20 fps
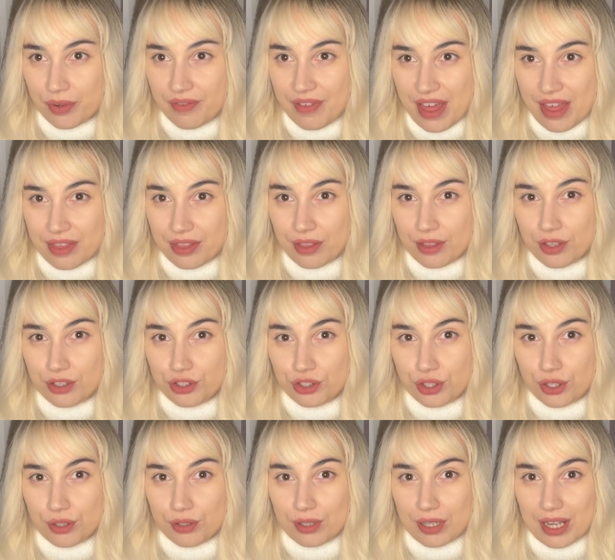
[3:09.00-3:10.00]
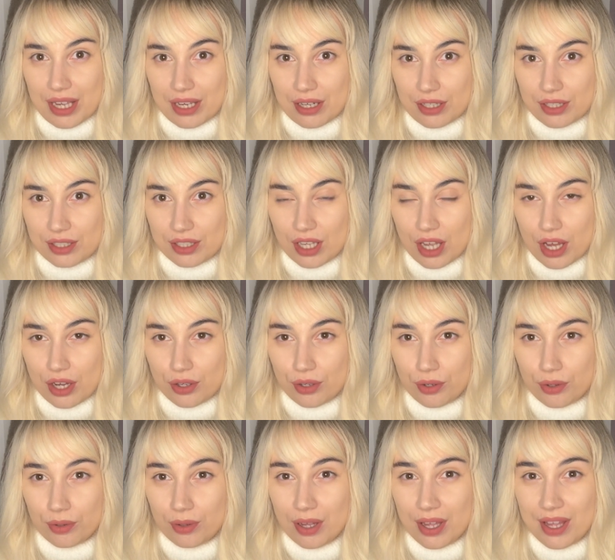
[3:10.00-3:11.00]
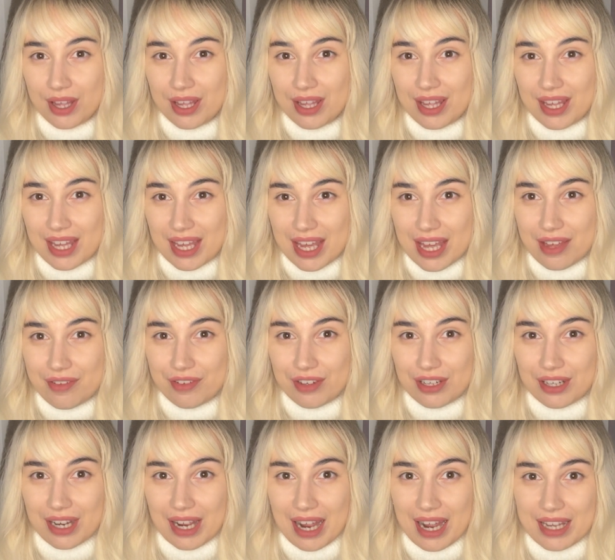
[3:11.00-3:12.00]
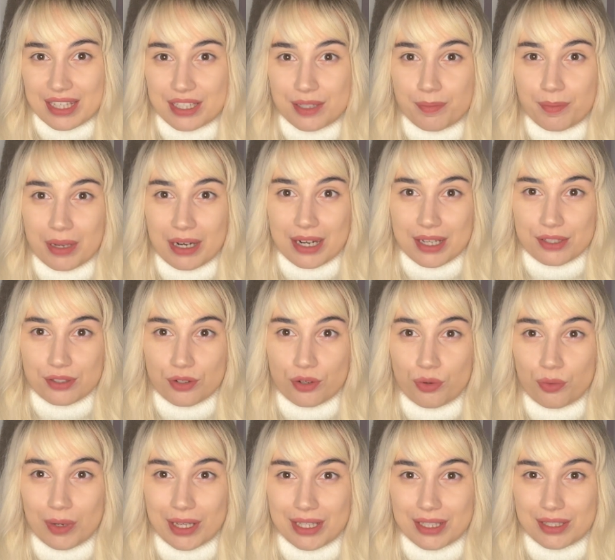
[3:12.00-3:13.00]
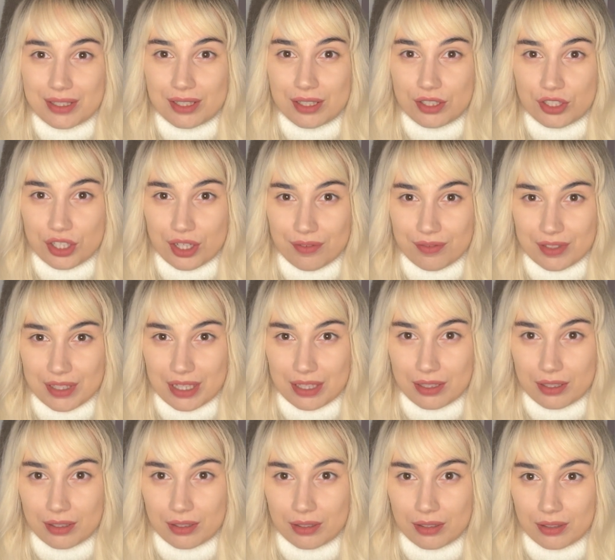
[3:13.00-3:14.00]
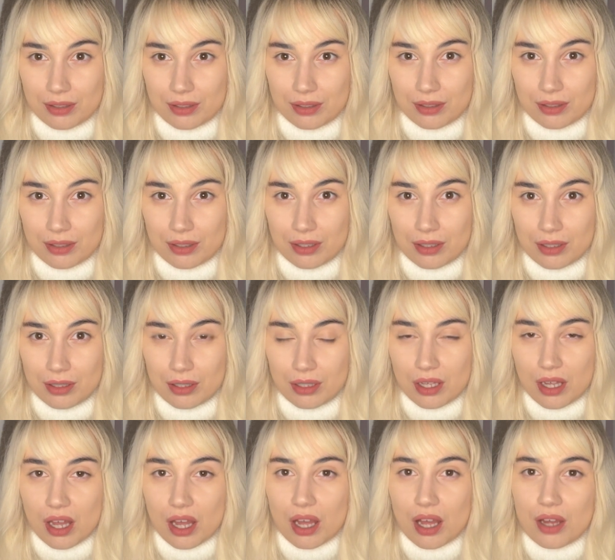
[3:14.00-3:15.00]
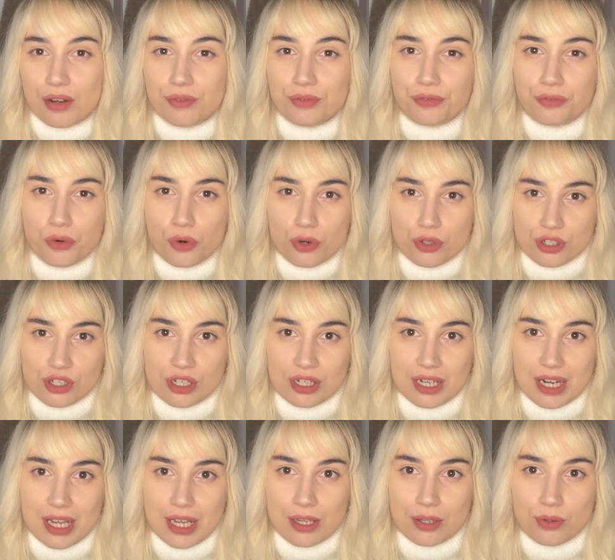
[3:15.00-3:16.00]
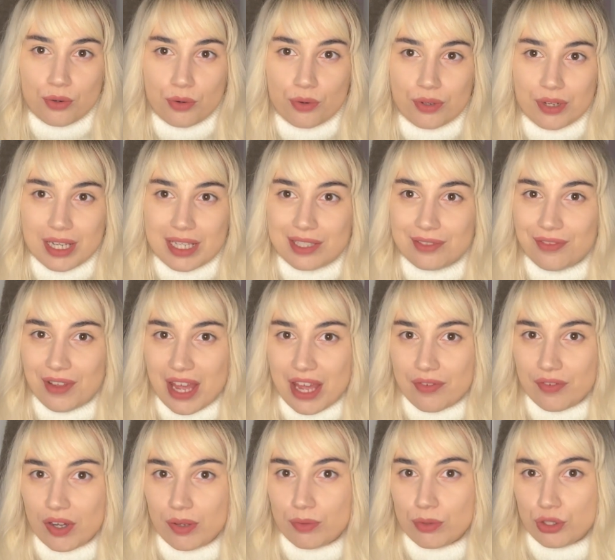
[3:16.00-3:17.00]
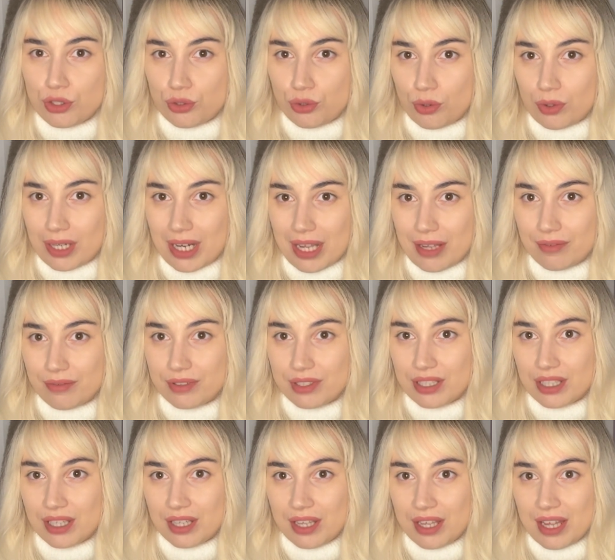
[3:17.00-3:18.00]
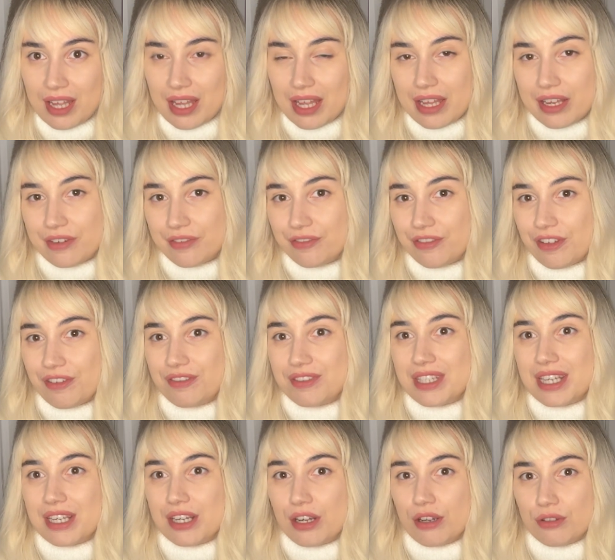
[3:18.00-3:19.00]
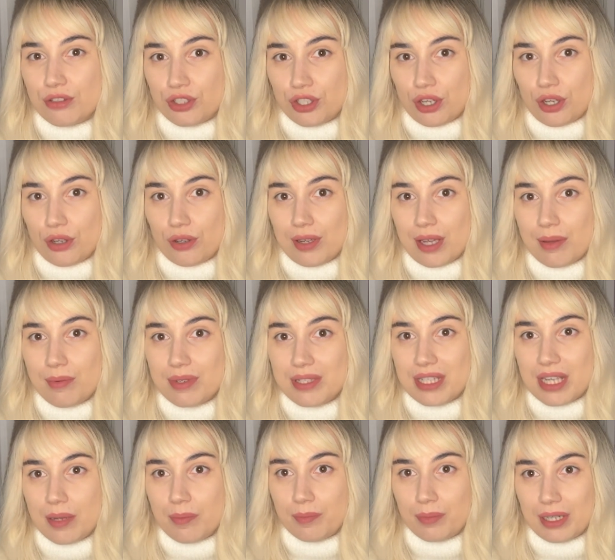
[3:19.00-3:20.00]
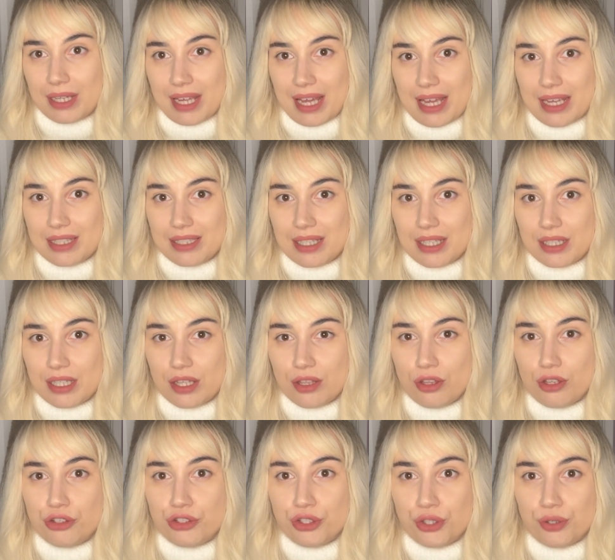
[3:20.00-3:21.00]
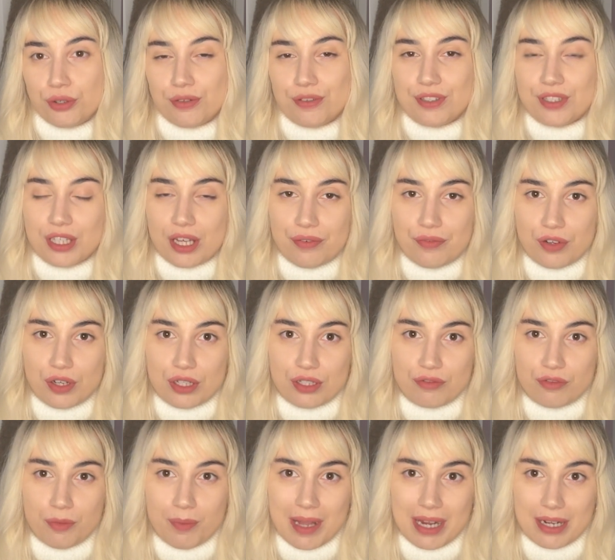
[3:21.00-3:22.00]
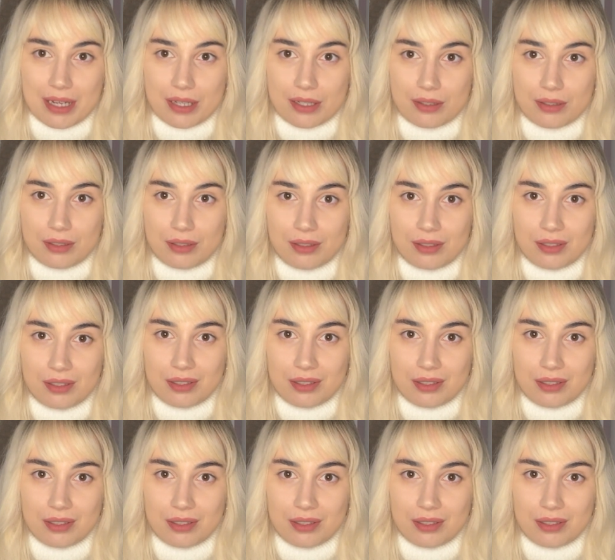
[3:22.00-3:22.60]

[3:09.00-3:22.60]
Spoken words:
within the Tudor inner circle, even as political winds shifted. Unfortunately, Courtenay's favour was short-lived. In 1502, he was implicated in the Duke of Suffolk's rebellion.